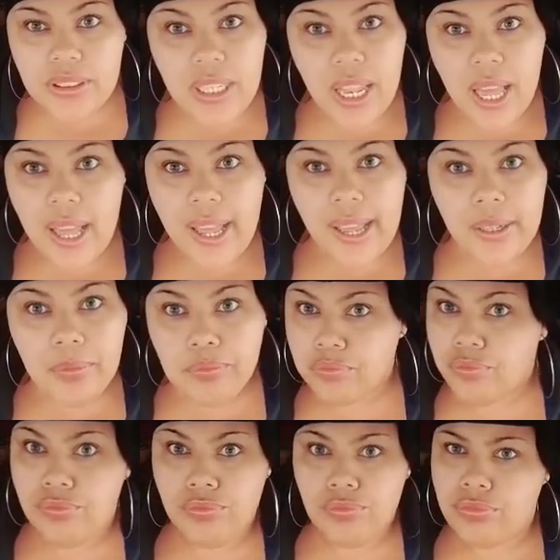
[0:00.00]
like,
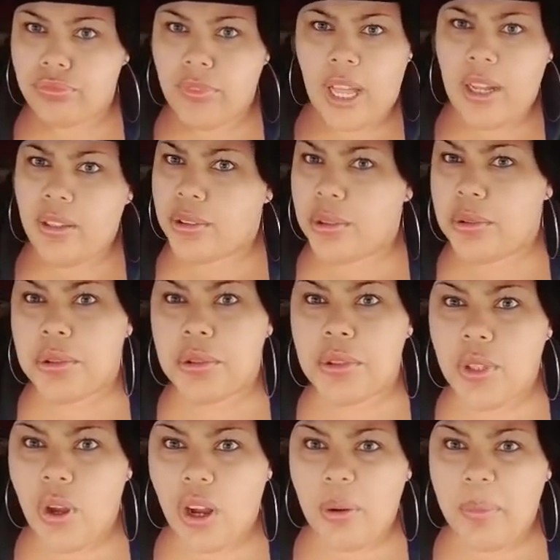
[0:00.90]
I don't know what you're
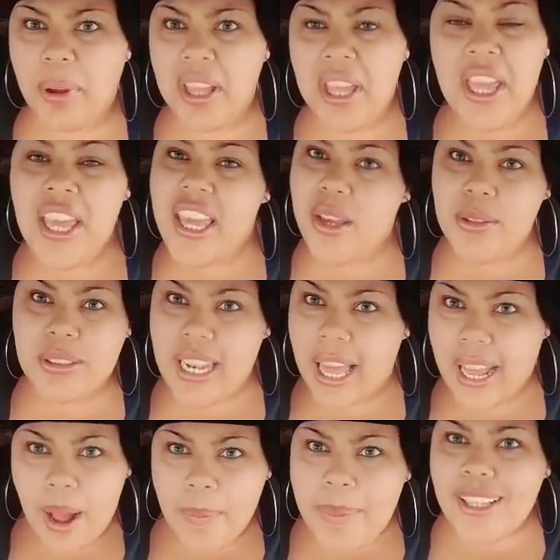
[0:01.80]
talking about. He was
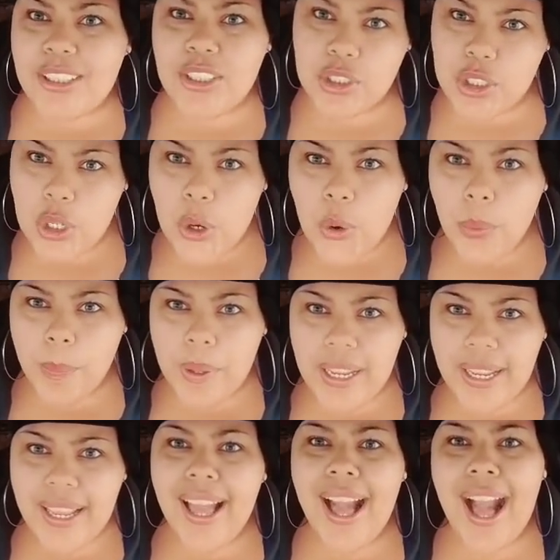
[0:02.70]
like, I'm not
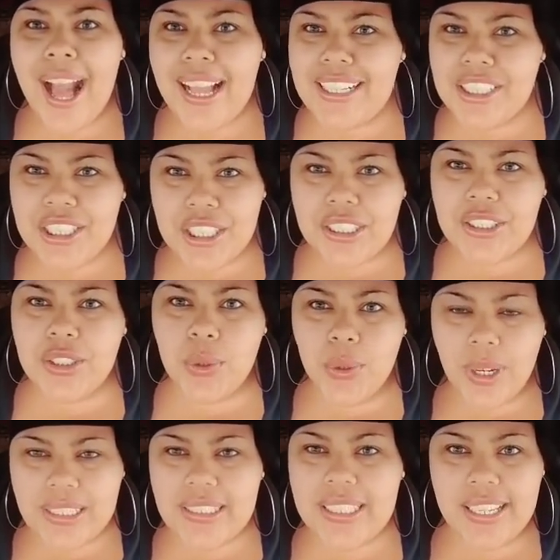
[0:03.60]
stupid. I just
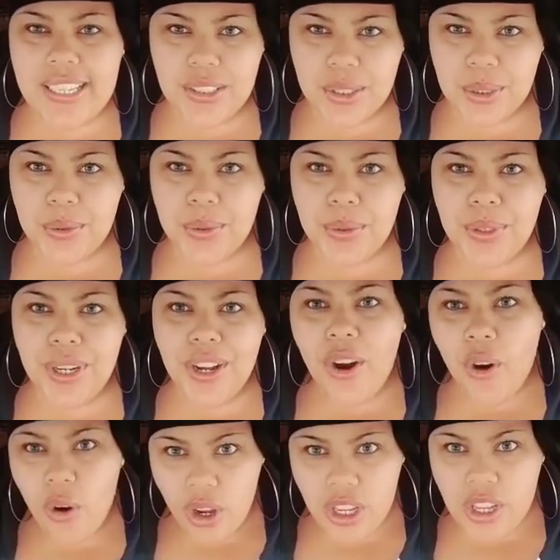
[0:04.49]
saw a tattoo
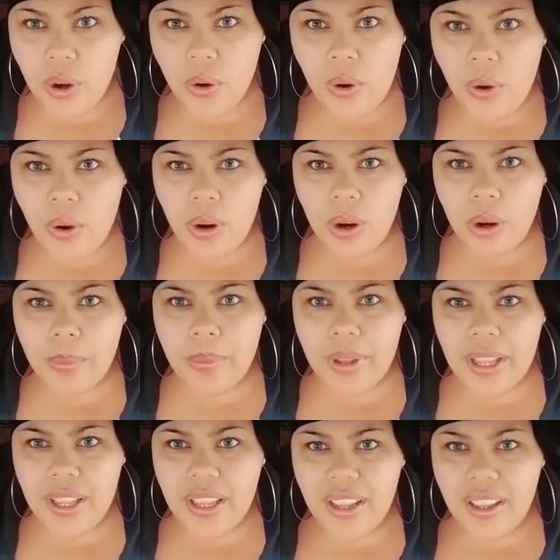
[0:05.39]
on your arm.
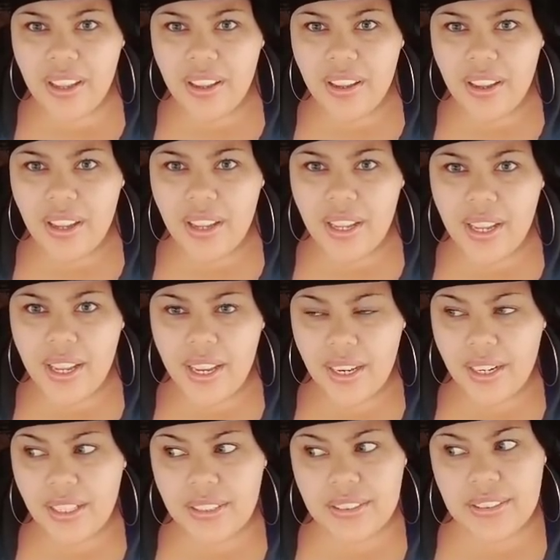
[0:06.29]

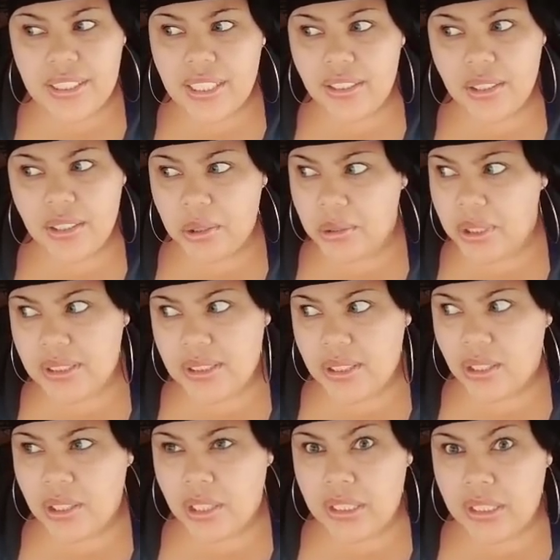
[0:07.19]
And I said, you ain't
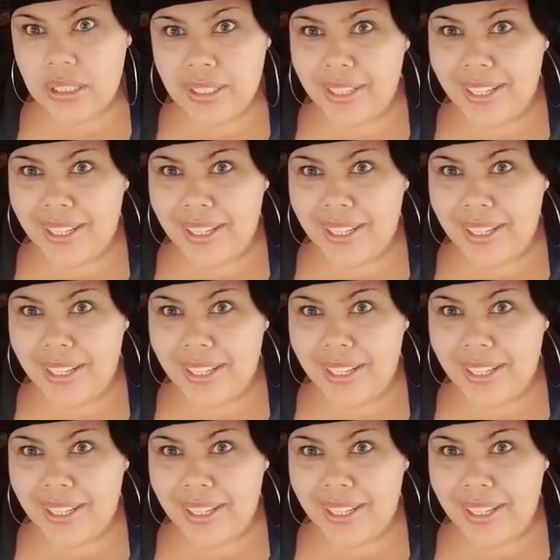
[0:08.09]
saw nothing.